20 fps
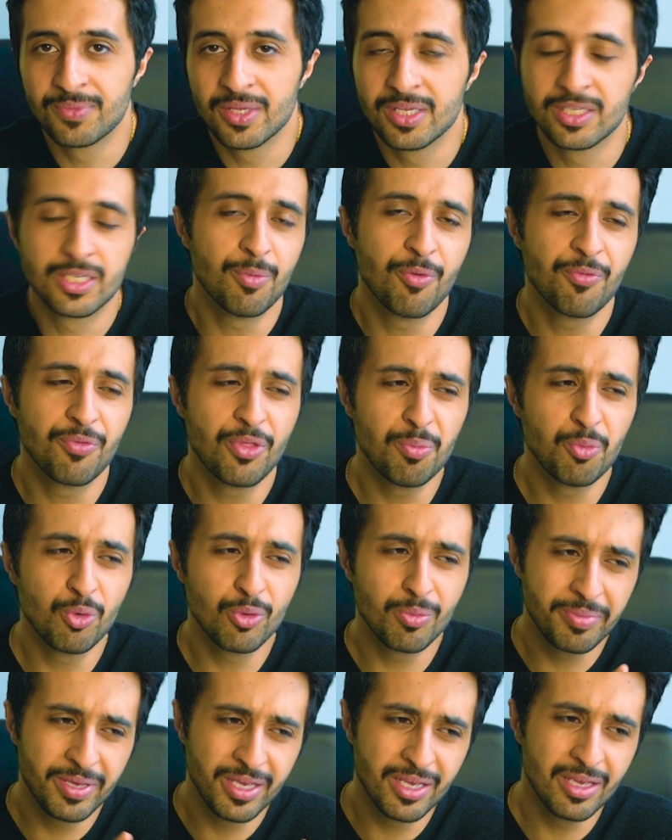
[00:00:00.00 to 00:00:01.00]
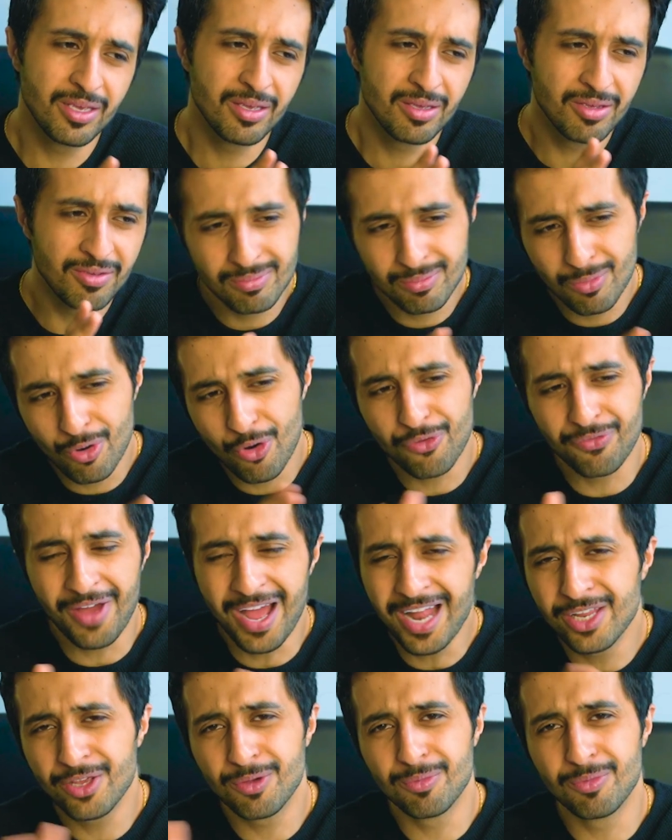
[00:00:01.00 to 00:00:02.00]
Some of them will be more
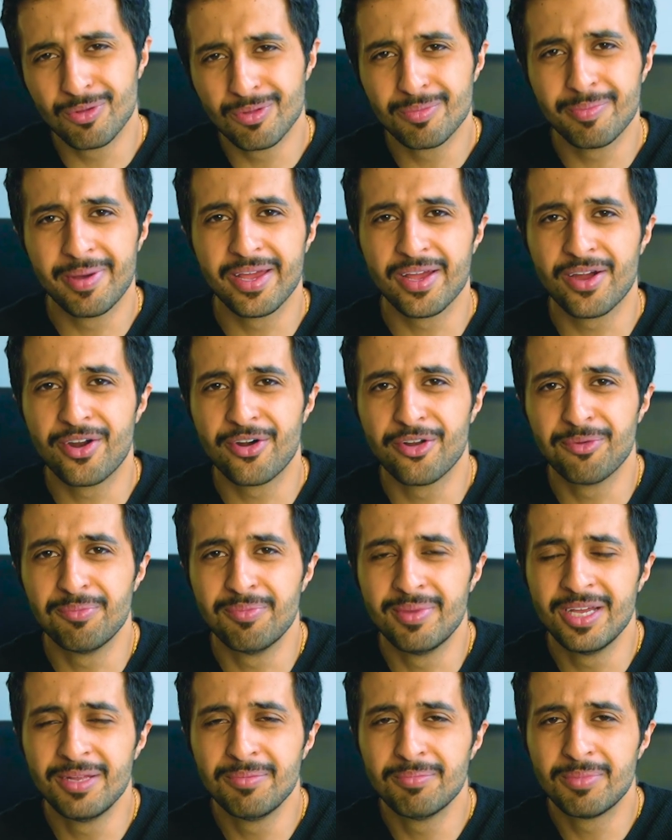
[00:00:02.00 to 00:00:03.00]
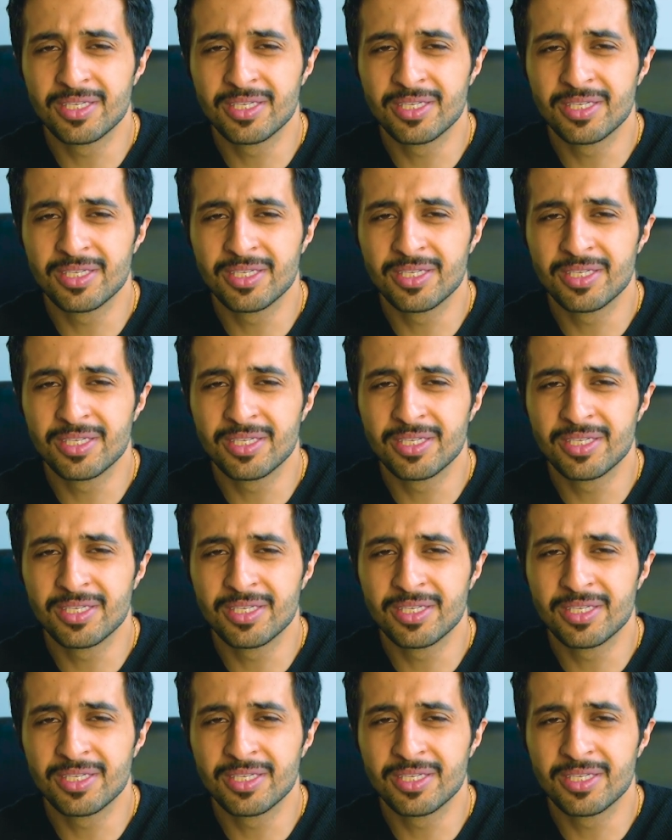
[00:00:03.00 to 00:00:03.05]
valuable by Arab men,